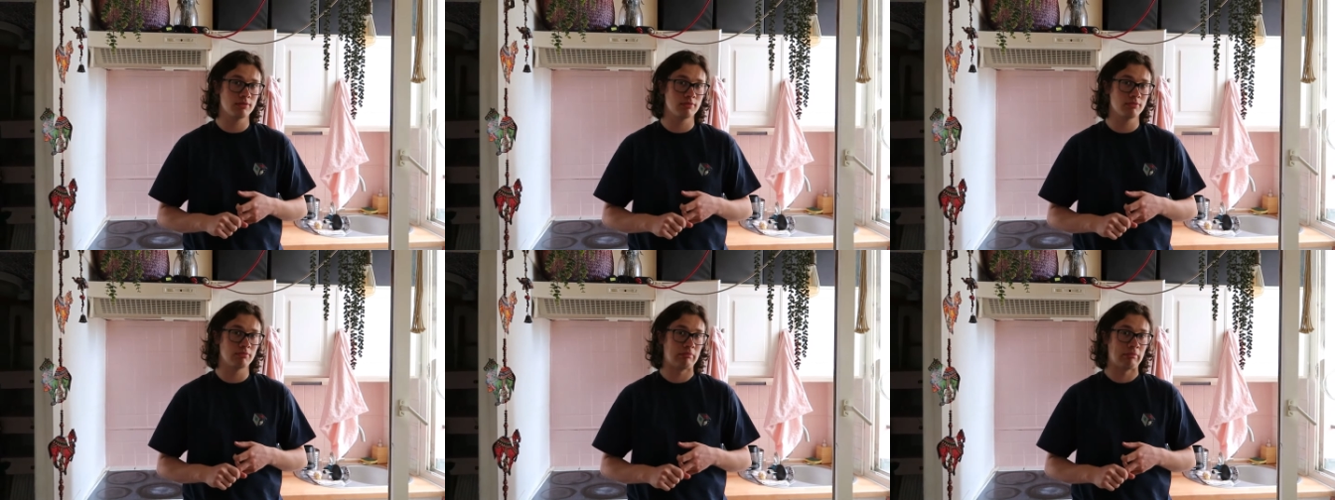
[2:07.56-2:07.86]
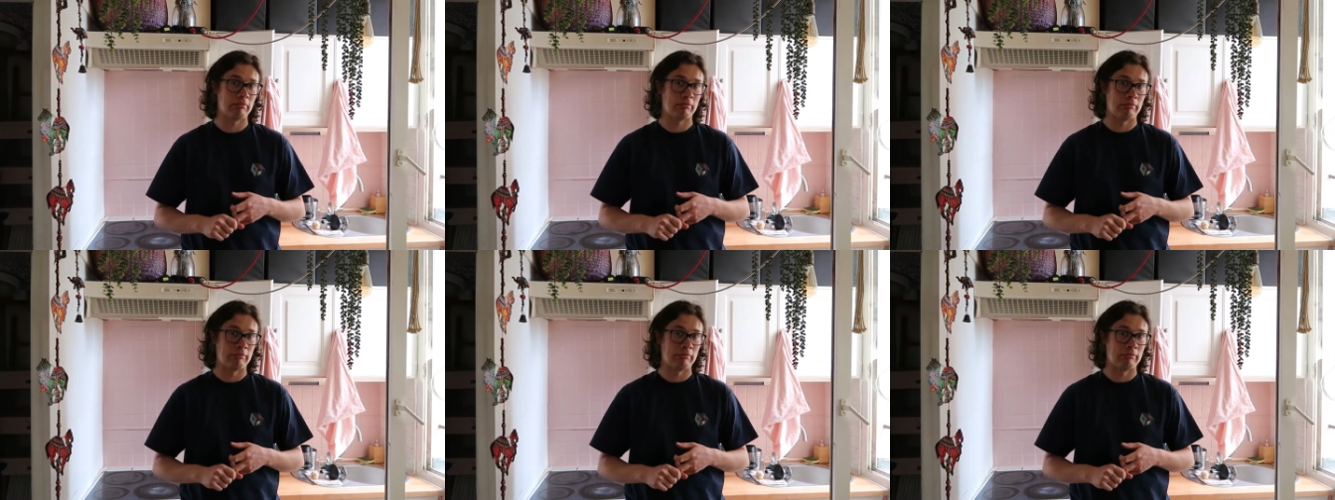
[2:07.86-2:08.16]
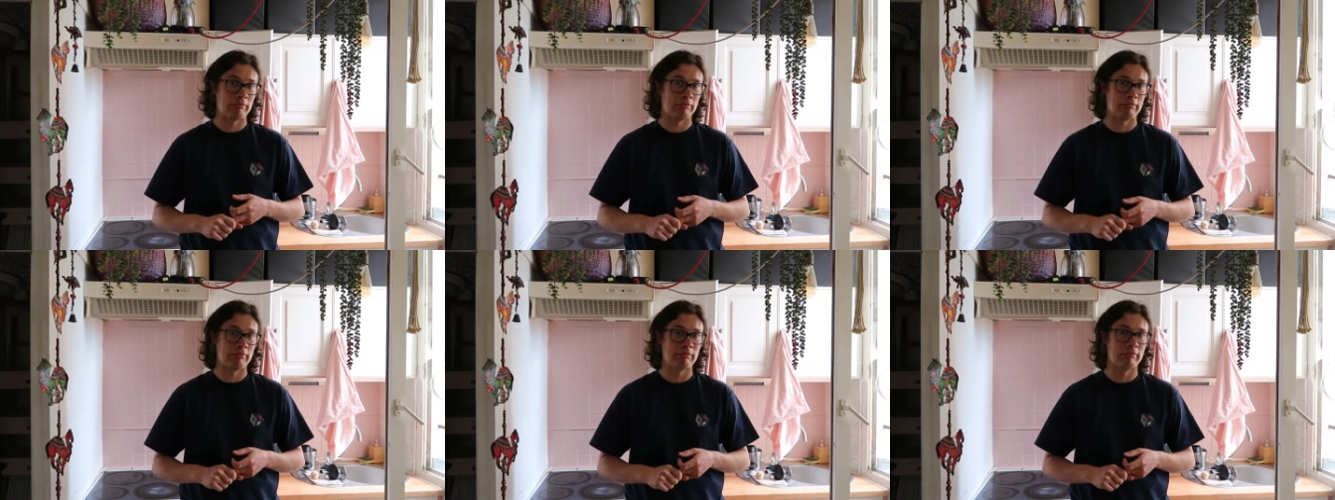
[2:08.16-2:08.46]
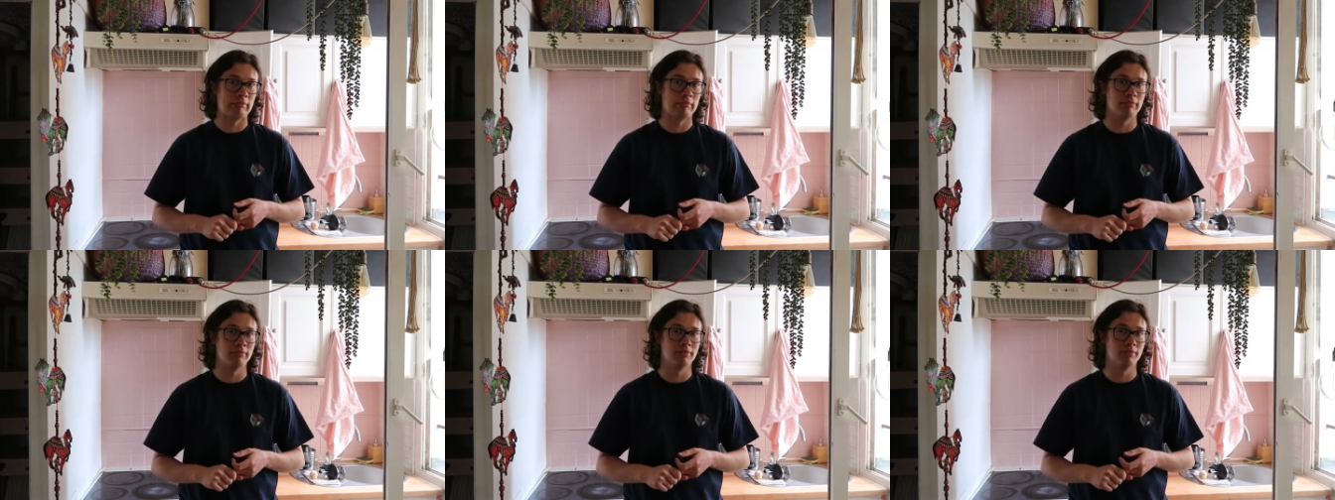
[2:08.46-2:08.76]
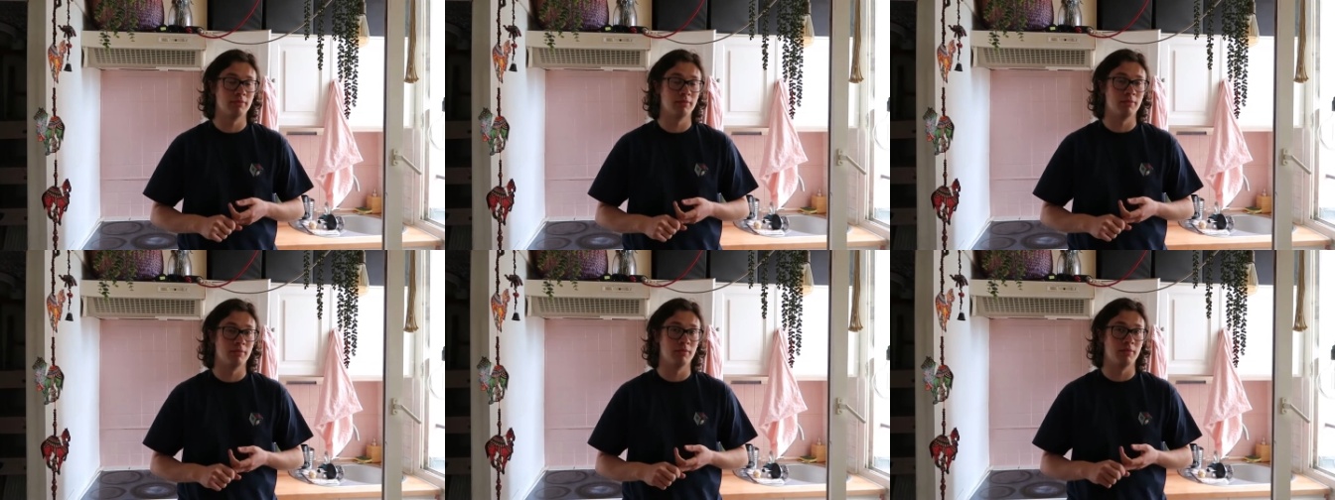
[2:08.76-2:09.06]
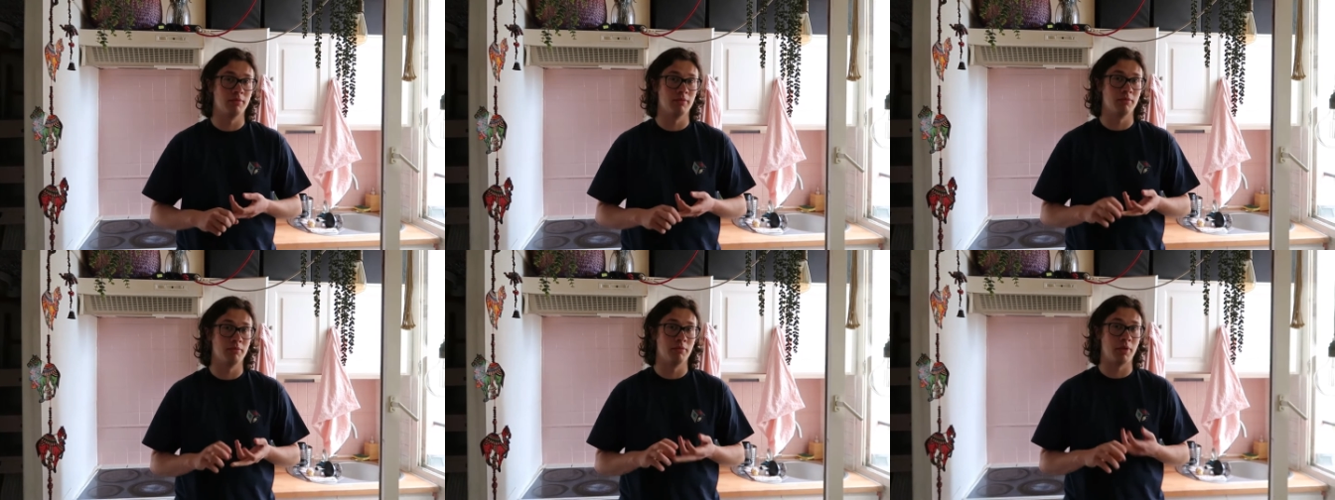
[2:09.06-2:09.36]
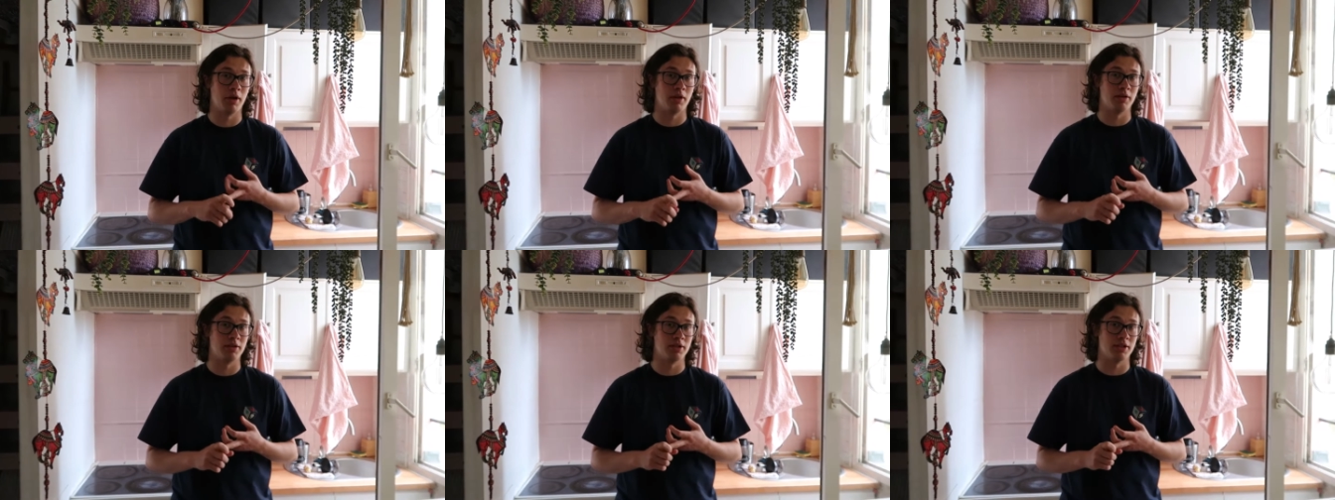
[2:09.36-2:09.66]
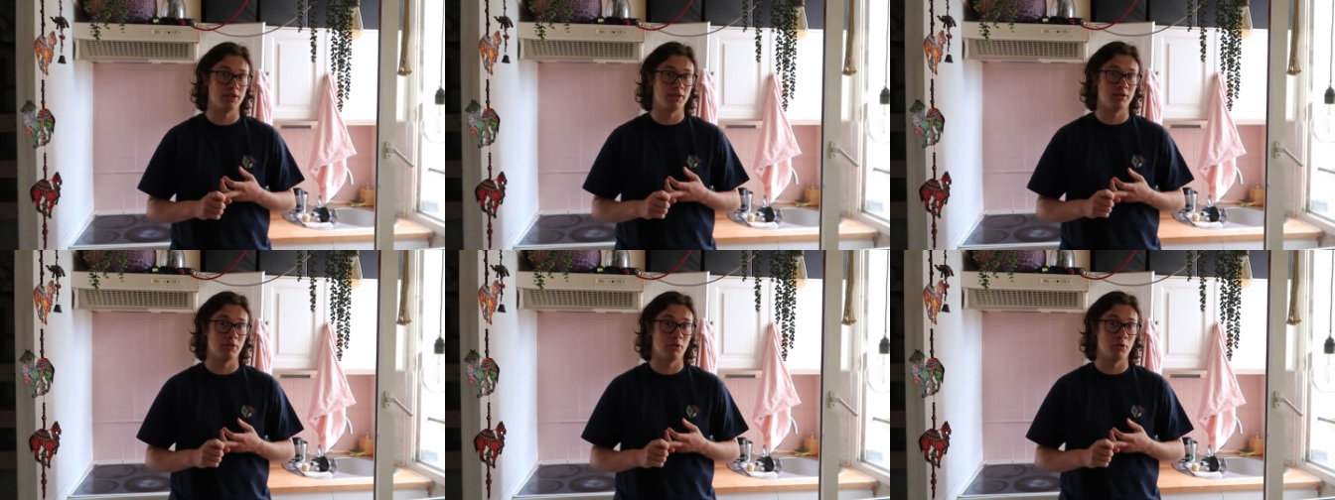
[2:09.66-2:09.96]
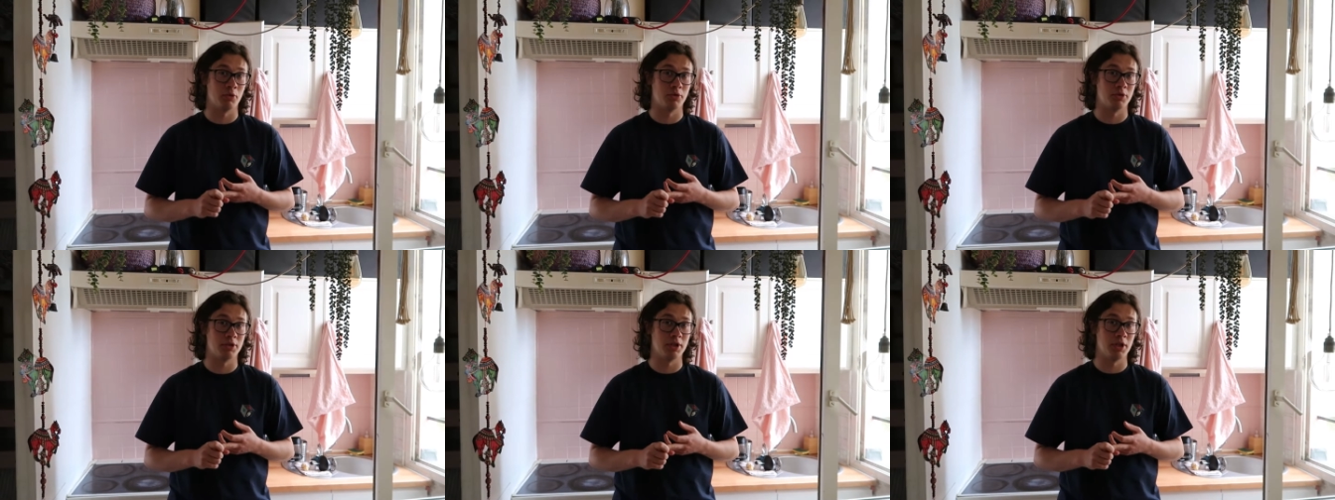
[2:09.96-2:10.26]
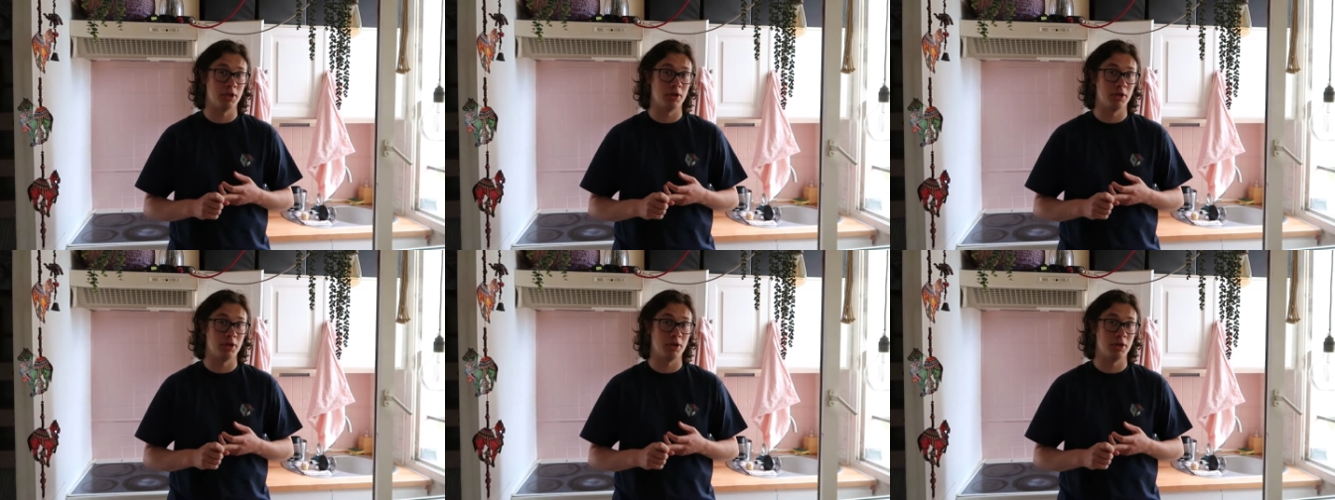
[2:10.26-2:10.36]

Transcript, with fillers: Yeah, we might return later in the week because it's quite central.